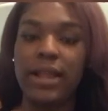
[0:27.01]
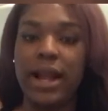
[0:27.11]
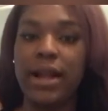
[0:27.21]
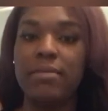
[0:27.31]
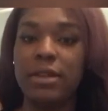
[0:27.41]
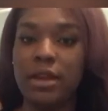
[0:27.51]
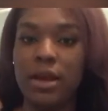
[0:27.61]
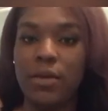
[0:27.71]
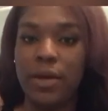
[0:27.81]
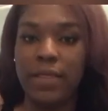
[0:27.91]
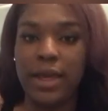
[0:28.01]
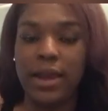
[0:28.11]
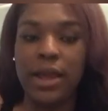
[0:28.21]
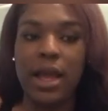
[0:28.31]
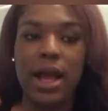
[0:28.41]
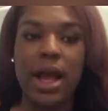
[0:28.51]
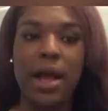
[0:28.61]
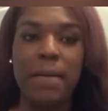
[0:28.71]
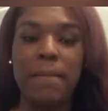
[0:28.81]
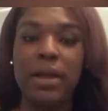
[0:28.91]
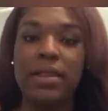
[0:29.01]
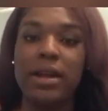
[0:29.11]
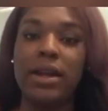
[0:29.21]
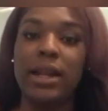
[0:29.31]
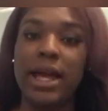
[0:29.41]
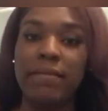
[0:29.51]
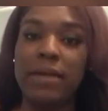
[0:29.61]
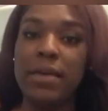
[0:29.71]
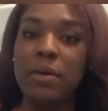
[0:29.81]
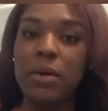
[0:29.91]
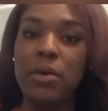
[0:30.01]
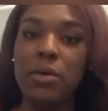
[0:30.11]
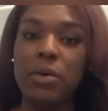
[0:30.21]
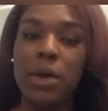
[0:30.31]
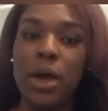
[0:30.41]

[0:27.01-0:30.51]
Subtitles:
that comes along with it, because there are a lot of people who